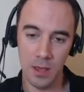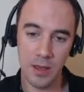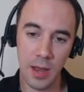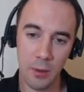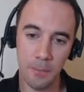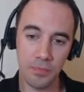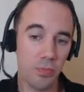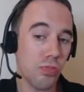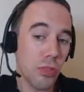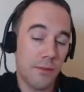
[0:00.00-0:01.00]
Now,
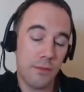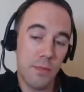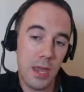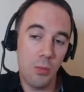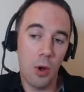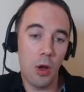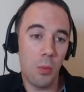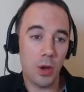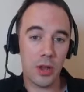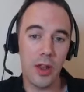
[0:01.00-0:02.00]
for me,
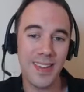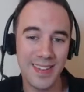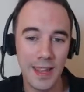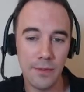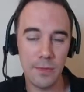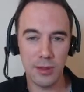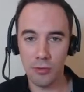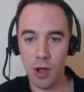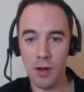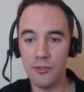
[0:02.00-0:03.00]
what can I see from this
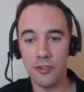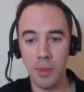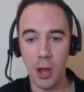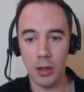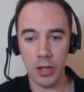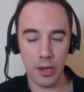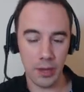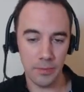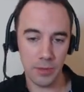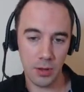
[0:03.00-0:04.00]
graph just by looking at
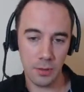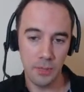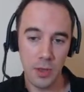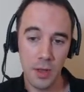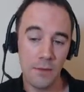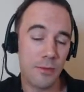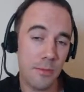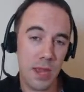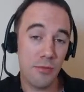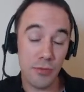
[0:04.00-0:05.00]
it? So for
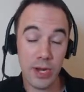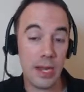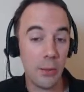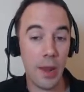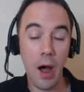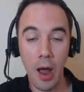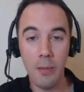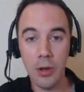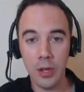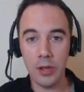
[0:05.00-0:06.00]
me, really, when
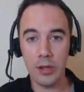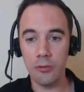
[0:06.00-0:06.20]
I'm looking at this